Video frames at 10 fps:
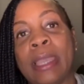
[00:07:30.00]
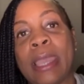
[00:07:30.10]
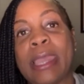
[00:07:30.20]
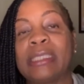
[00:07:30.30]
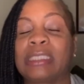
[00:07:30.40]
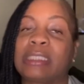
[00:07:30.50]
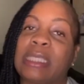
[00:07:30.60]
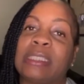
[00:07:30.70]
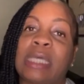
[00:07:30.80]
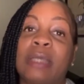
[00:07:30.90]

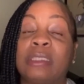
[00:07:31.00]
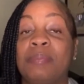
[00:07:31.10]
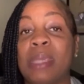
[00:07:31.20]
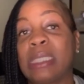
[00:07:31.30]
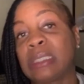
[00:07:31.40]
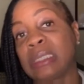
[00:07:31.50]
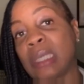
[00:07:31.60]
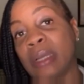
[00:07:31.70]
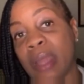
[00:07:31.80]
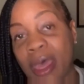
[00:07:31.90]
To me, it's just
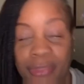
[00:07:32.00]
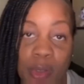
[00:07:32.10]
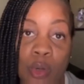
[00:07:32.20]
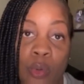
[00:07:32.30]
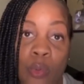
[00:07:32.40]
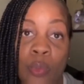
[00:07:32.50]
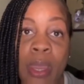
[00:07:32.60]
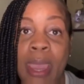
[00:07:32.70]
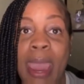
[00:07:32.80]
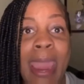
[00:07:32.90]
unethical,
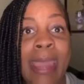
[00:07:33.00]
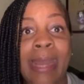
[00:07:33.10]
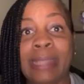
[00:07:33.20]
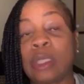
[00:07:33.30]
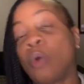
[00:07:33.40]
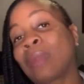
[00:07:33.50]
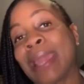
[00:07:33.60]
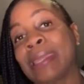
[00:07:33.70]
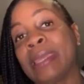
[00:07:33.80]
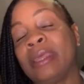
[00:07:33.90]
and I don't
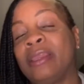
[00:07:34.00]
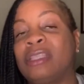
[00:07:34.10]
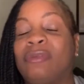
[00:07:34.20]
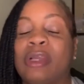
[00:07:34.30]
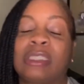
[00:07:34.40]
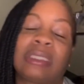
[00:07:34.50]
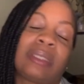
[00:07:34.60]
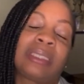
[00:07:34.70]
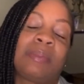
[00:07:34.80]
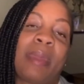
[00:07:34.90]
like it, and it's very
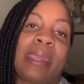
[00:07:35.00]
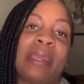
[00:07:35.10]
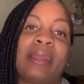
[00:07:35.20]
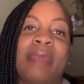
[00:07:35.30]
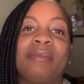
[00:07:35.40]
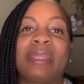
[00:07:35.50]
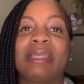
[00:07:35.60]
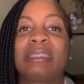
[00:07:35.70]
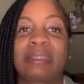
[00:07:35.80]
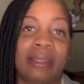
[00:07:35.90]
suspect, and everything
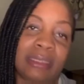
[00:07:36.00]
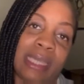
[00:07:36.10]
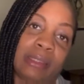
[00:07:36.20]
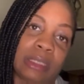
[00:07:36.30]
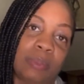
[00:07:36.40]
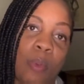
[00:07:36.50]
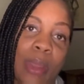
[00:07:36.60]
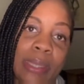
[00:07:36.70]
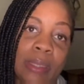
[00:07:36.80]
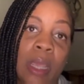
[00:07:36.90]
stinks at this
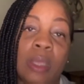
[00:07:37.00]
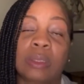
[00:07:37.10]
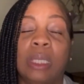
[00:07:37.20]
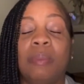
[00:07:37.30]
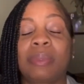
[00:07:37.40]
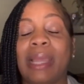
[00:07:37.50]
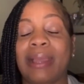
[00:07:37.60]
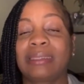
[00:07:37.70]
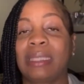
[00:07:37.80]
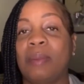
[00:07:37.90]
point. So, like I
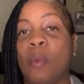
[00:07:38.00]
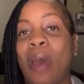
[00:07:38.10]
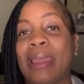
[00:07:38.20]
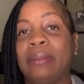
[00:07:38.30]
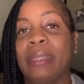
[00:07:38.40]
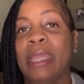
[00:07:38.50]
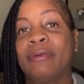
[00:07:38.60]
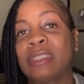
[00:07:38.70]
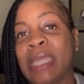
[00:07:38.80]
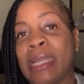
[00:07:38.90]
said, I'm quite
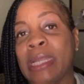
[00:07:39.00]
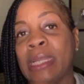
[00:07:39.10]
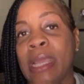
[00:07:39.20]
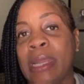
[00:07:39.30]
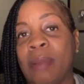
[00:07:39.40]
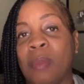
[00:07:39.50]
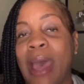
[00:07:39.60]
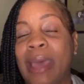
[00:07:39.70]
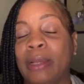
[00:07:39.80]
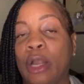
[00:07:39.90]
irritated, and I'm
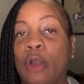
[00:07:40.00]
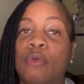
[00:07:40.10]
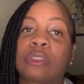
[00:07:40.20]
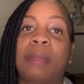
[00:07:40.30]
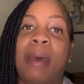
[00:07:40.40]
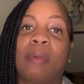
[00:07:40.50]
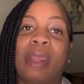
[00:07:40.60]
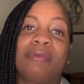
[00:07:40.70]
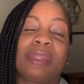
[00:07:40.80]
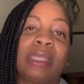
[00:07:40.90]
kind of irked about
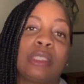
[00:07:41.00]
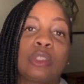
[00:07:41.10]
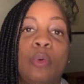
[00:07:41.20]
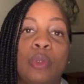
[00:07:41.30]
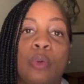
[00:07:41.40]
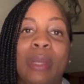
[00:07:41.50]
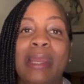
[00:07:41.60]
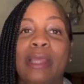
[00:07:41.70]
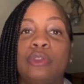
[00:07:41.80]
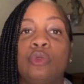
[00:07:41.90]
everything that's going on, and
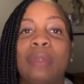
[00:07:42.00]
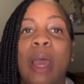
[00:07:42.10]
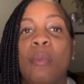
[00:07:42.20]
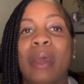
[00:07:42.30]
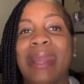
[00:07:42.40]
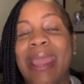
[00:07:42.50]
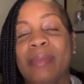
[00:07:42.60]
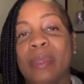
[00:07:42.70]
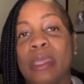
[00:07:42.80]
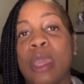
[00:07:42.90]
I do not want Amy